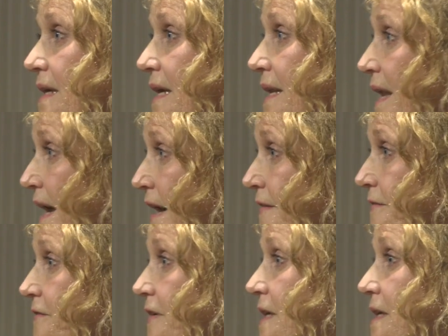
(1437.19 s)
enough,
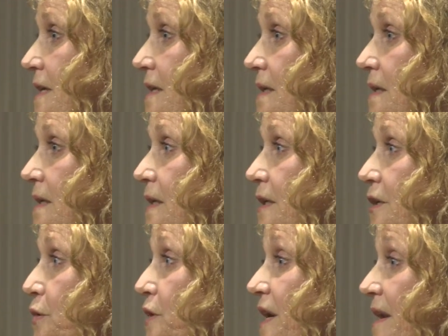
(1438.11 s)

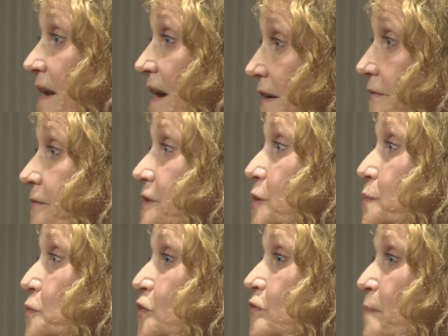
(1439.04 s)
you are enough
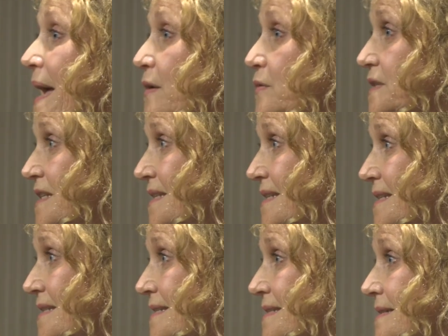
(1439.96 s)
to move
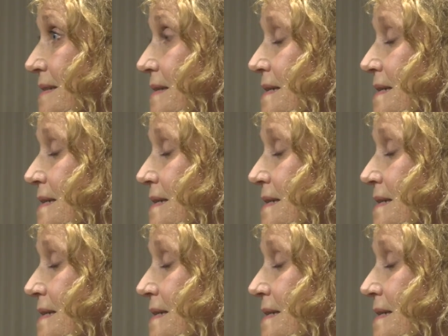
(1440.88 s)
mountains.